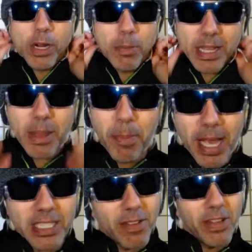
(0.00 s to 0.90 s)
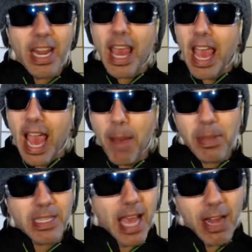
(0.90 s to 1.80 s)
We're going to make the best of it.
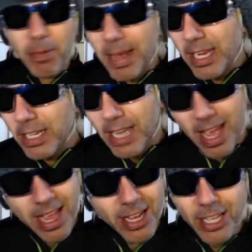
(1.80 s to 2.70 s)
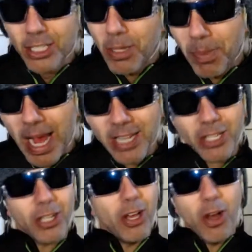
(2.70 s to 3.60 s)
Happy Saturday day.
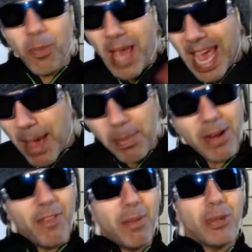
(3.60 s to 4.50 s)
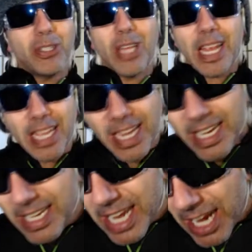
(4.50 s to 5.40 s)
Shabbat Shalom. Happy November
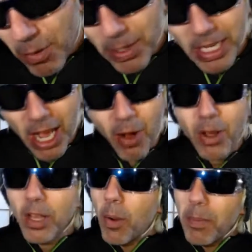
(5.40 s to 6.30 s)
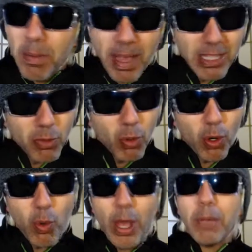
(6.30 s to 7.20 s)
2nd. Here we go. I'm going to make this
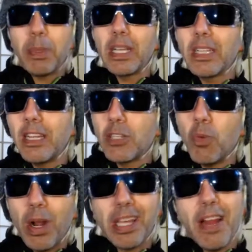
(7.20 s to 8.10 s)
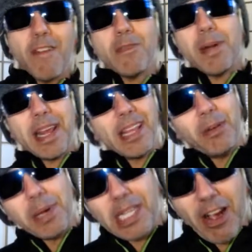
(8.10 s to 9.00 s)
real quick because I just want to get everybody a little bit